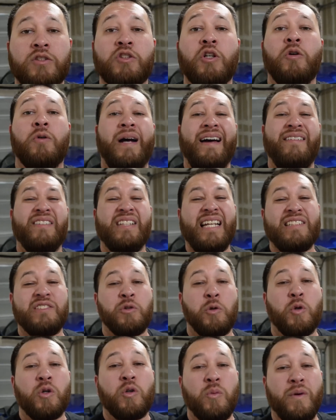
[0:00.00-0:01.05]
So having that
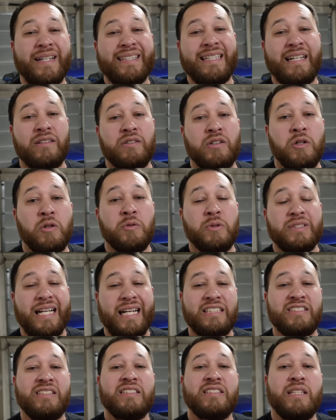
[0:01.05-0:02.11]
torque way down low was
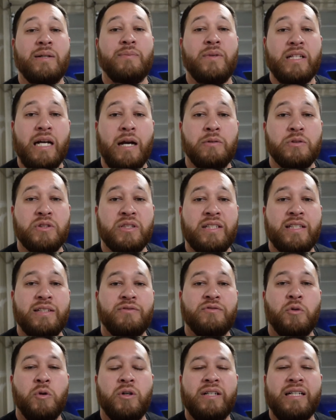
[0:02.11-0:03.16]
actually something I was looking
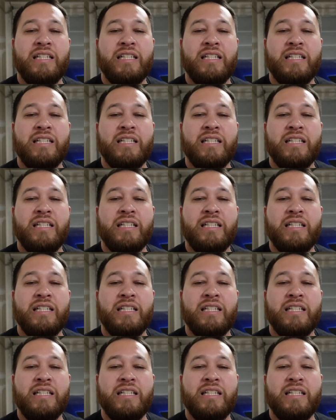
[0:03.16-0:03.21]
for.